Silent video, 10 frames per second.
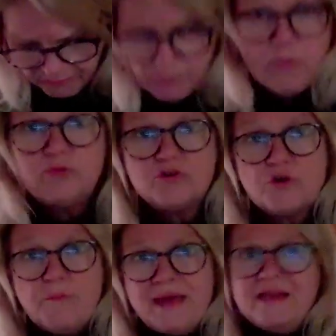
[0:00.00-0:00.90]
a
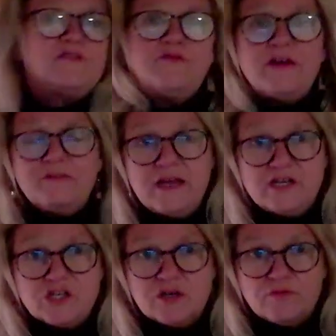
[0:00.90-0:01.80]
tremendous
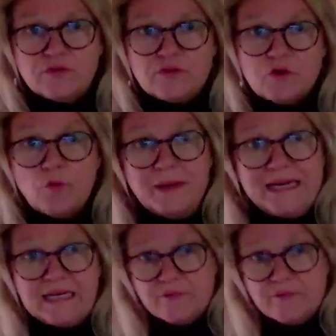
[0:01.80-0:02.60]
foundation for so many